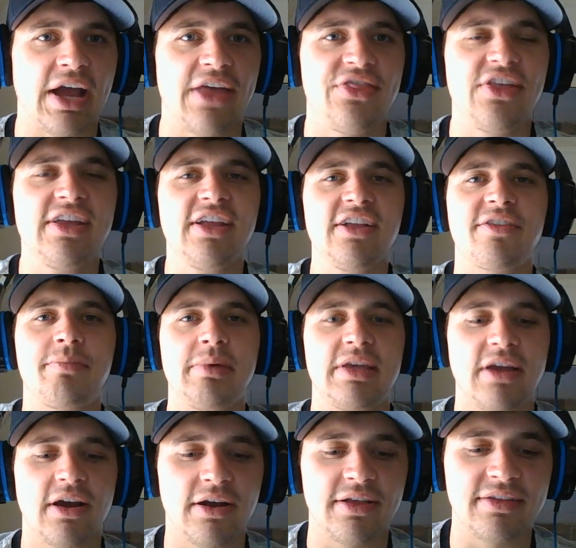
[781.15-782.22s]
I think it's
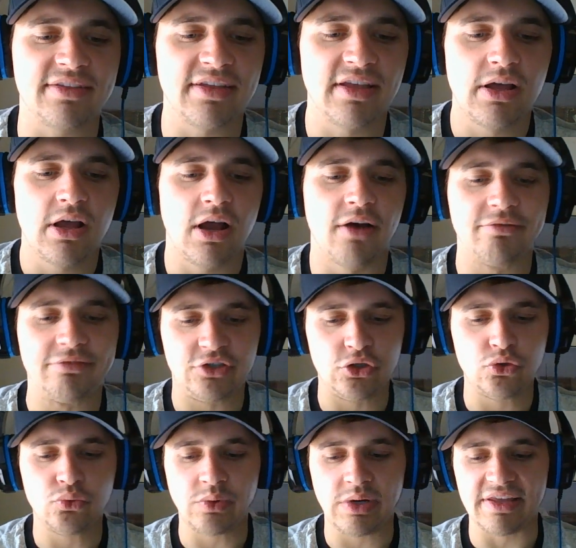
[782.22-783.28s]
because of
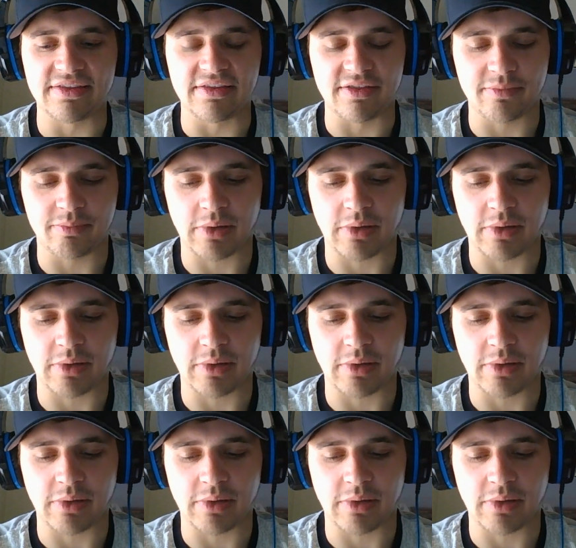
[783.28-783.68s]
2 reasons